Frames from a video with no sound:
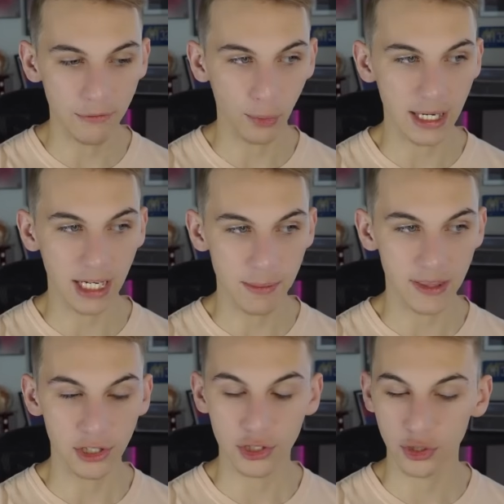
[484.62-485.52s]
rain going to be the
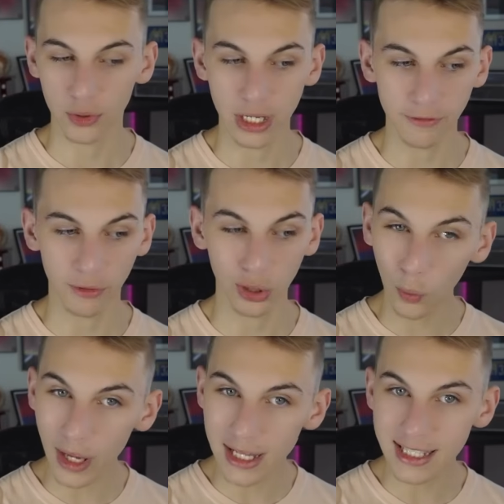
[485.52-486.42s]
concern there for your
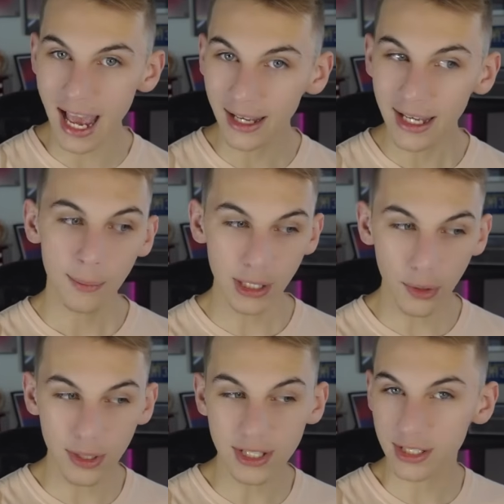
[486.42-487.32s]
Wednesday. But
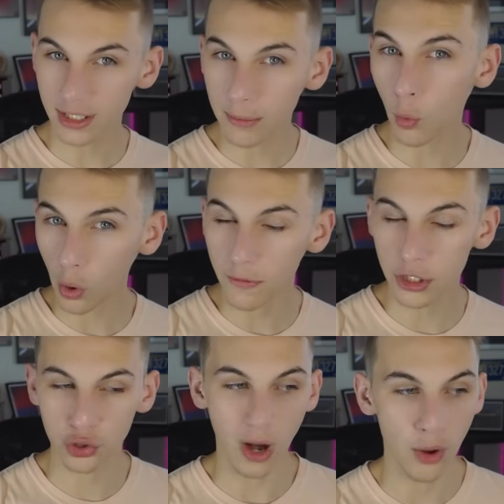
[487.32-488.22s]
notice more of us
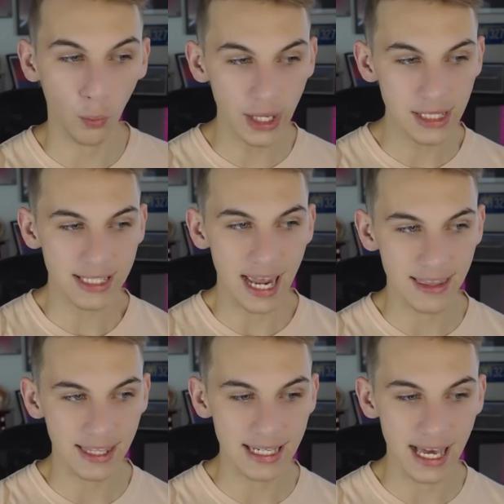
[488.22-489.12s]
dry Wednesday
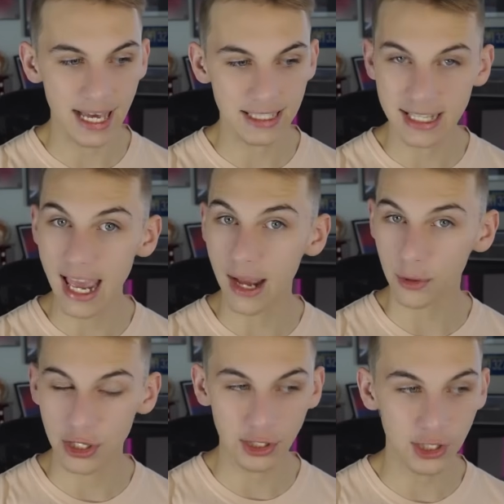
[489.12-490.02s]
than today, which
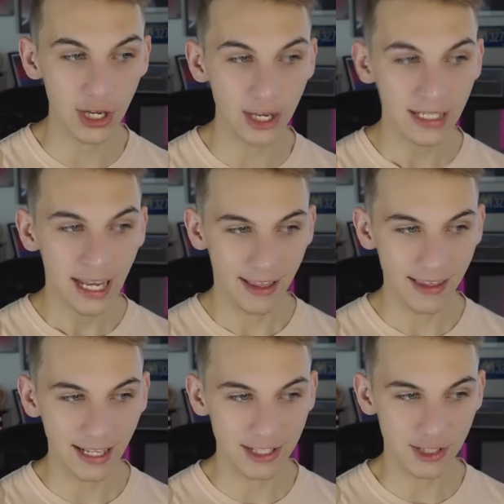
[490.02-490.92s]
is good. And that
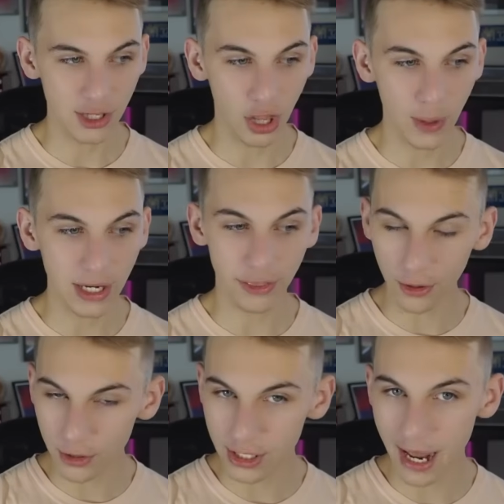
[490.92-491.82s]
gets us all the way into
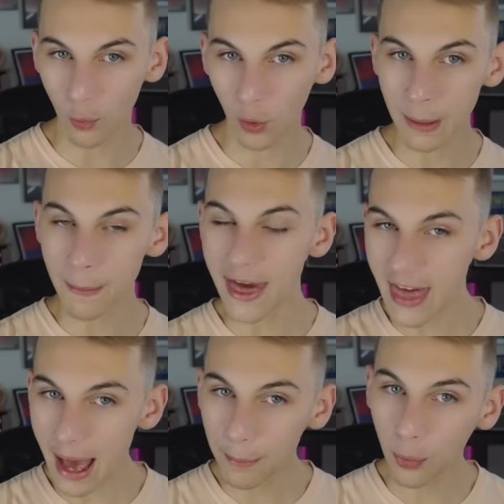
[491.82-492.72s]
Thursday morning. By
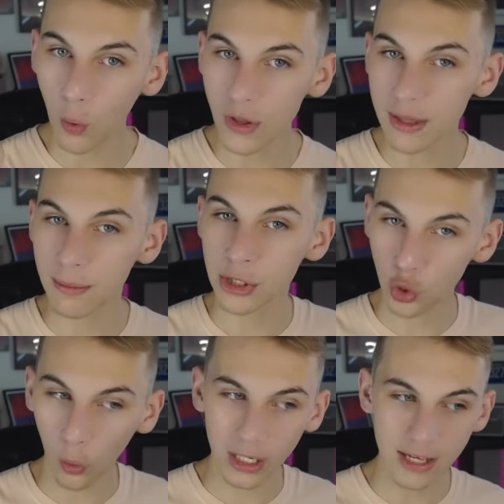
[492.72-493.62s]
that point, the
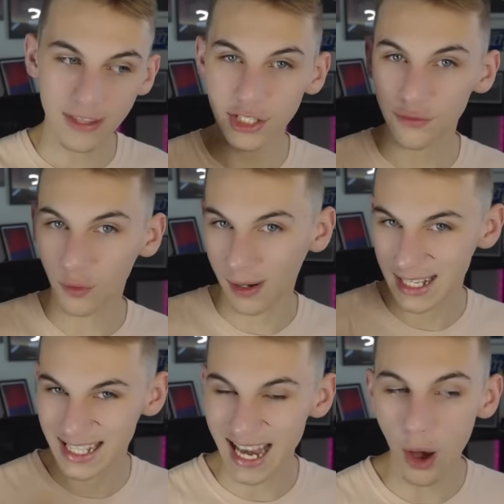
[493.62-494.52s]
majority of this front
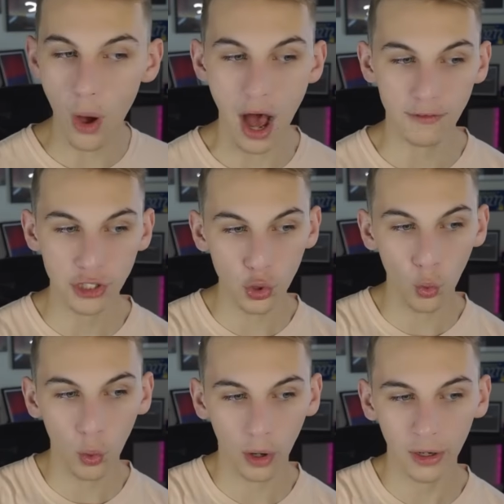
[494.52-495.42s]
is now
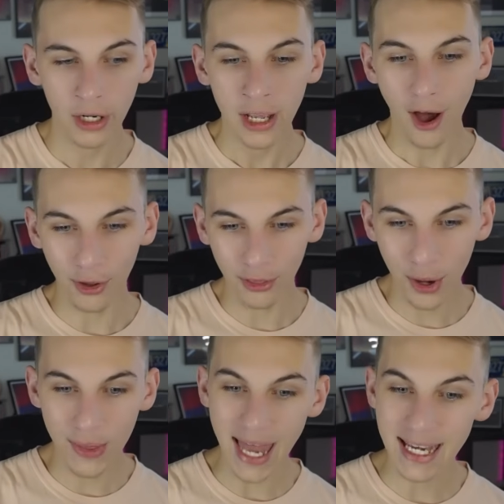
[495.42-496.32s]
offshore,
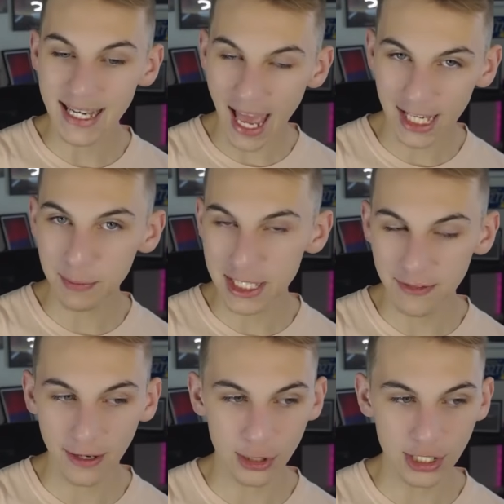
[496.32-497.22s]
although that next piece of
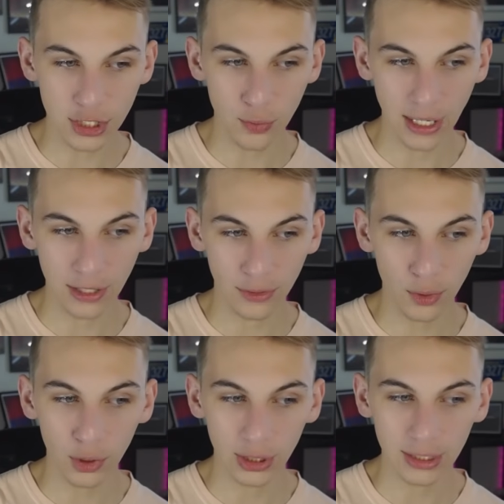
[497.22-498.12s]
energy swinging
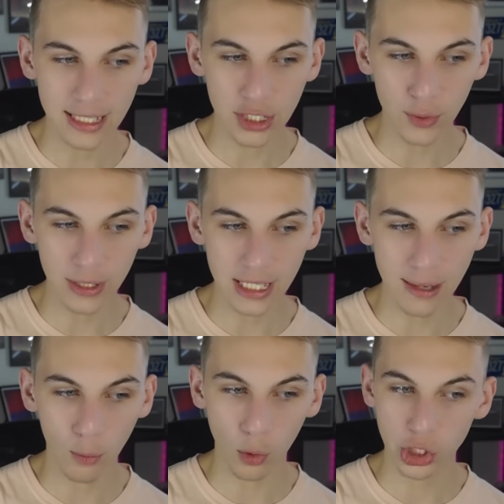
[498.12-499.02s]
through could lead to, again,
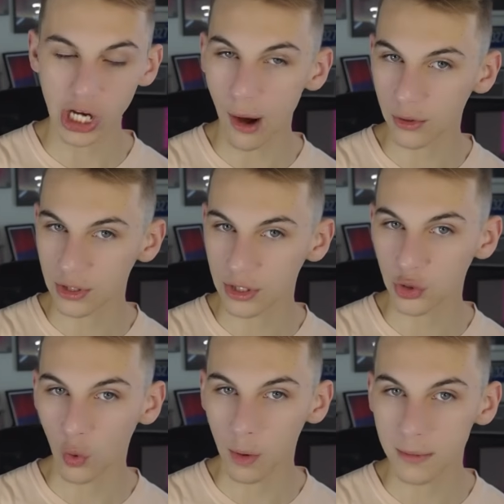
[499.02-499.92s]
more showers and
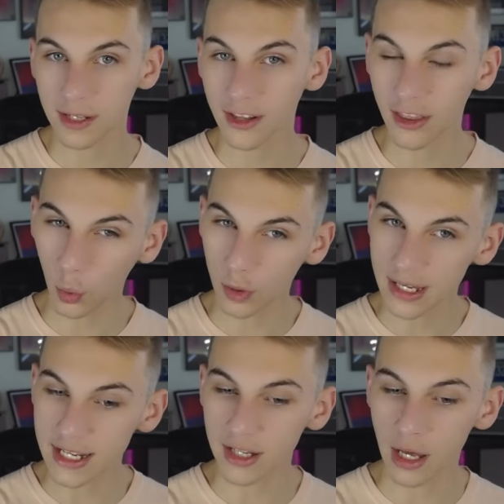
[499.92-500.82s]
storms into the
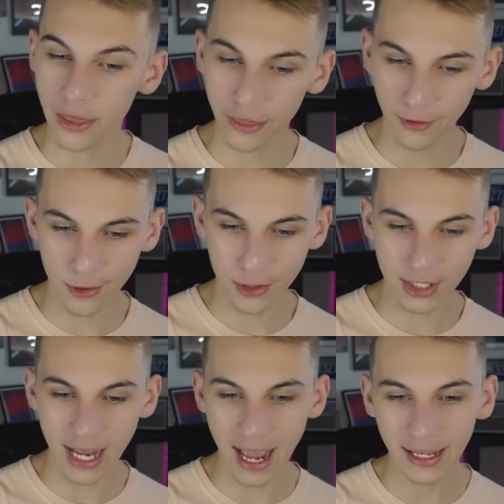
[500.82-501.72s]
Northeast on
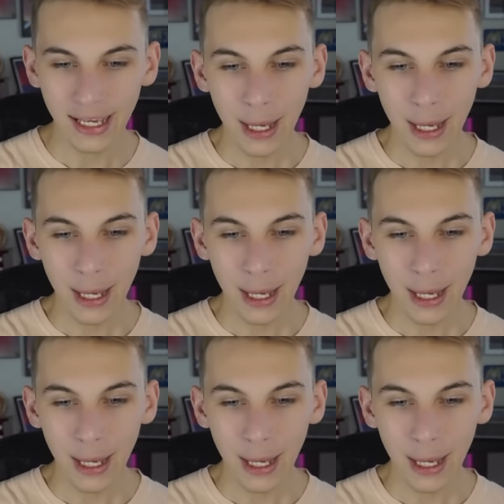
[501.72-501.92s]
Thursday.